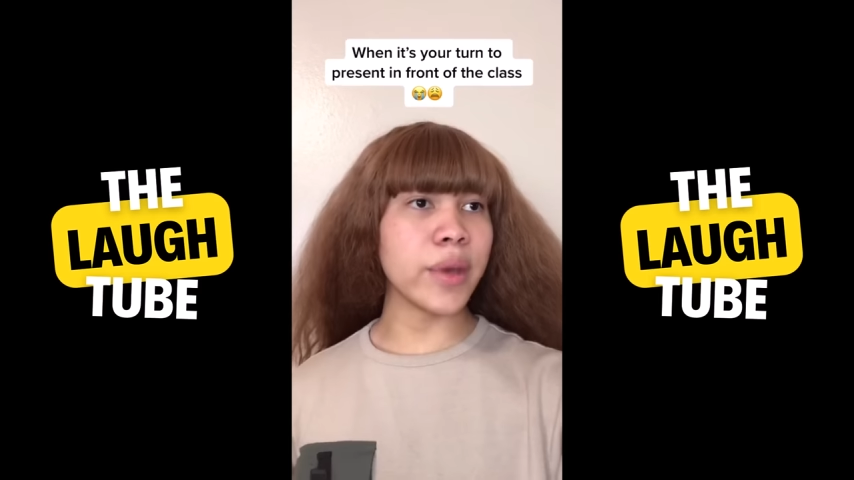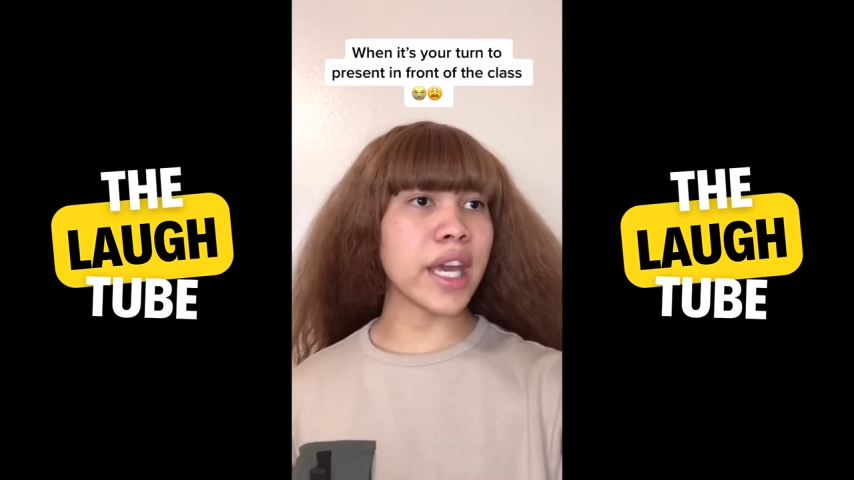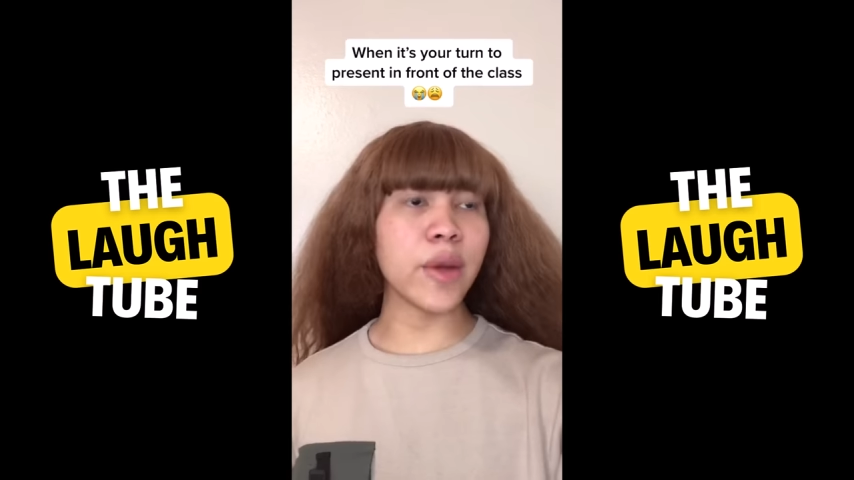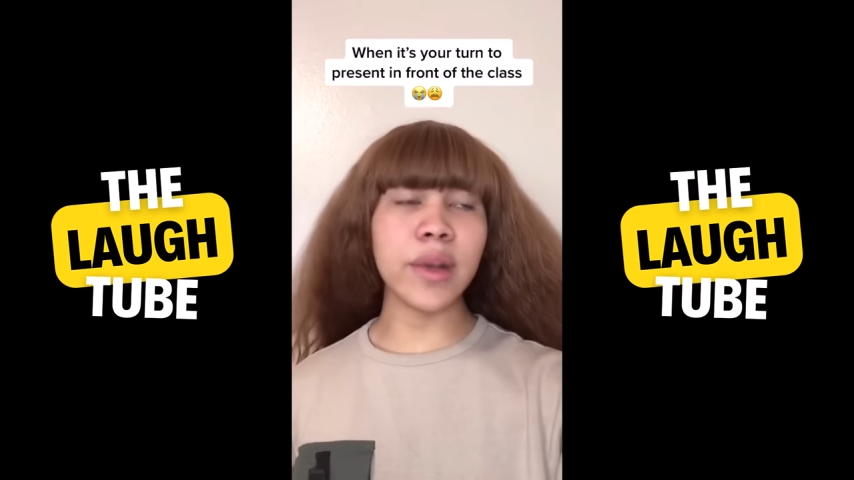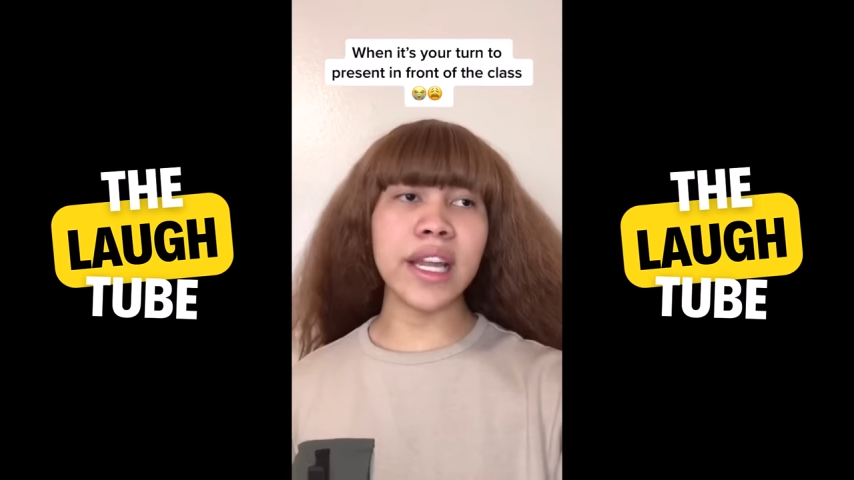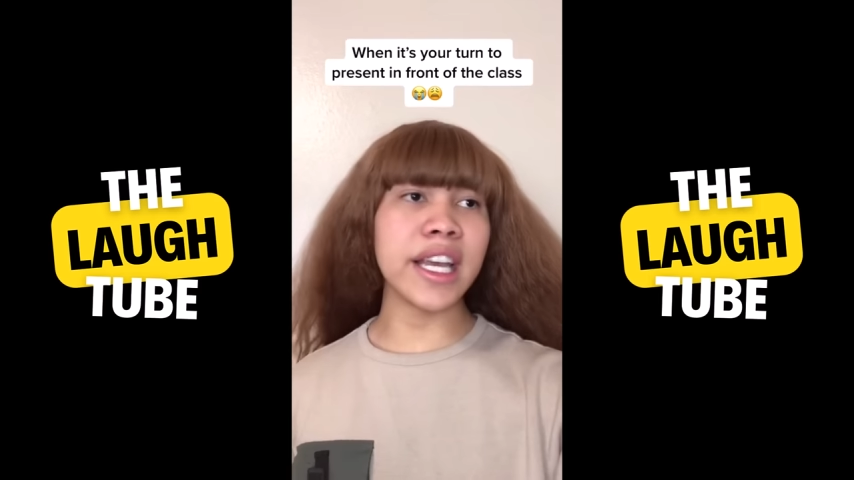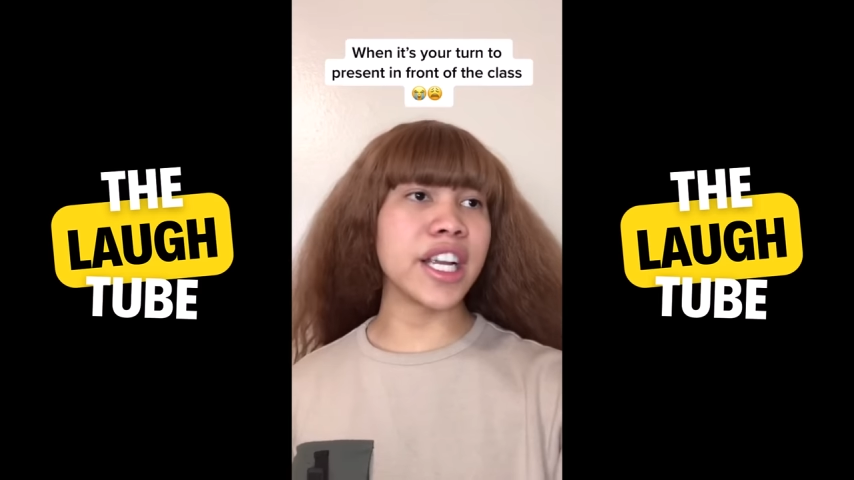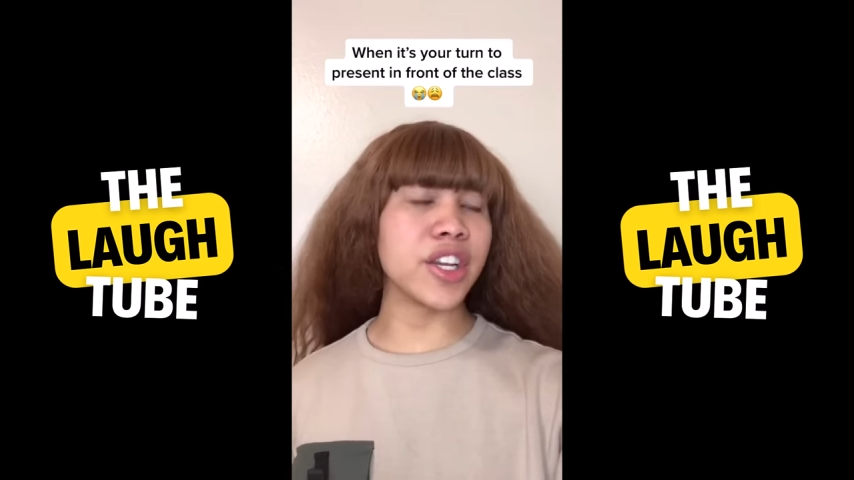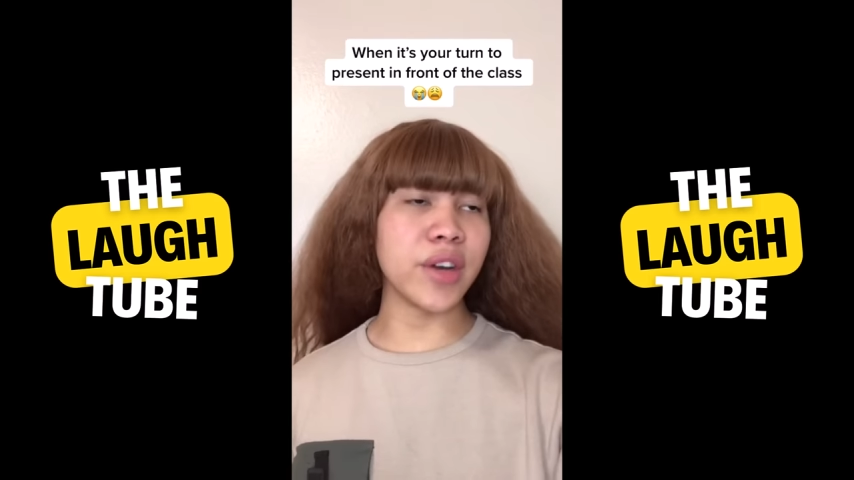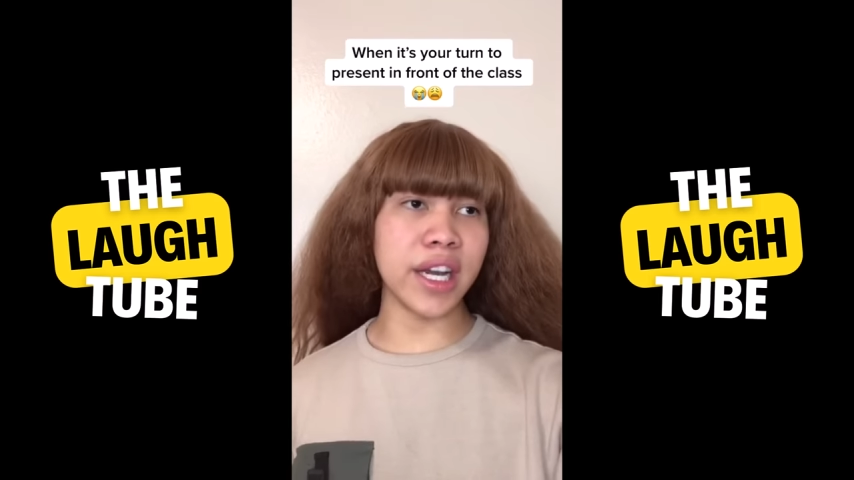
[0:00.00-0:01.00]
we can't really hear
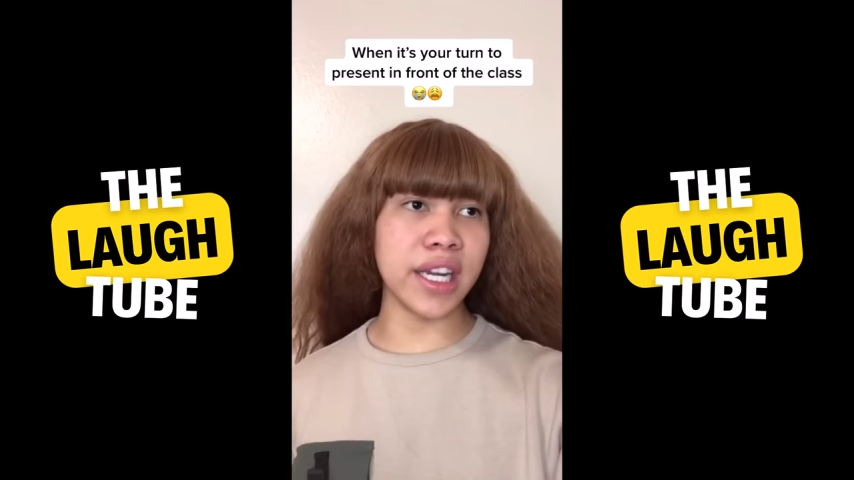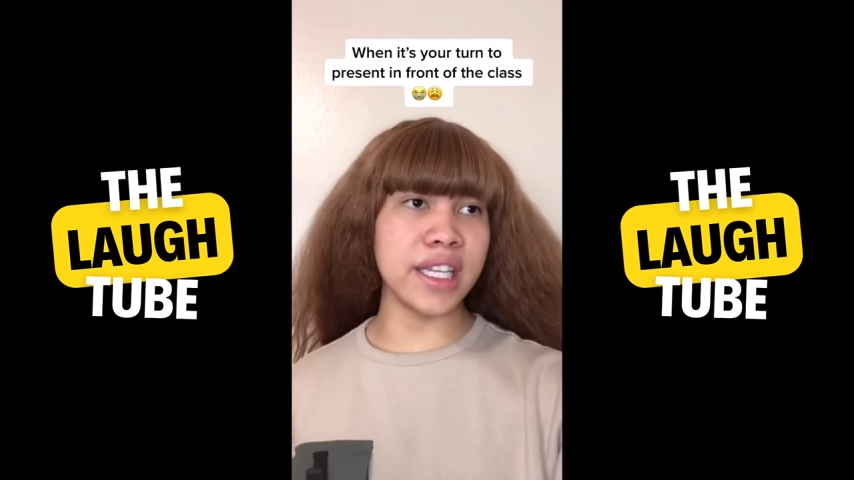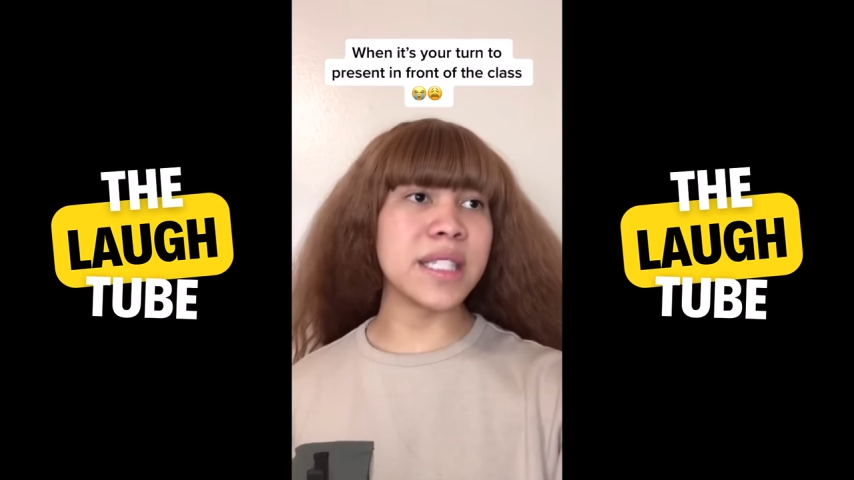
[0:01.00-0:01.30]
you, honey.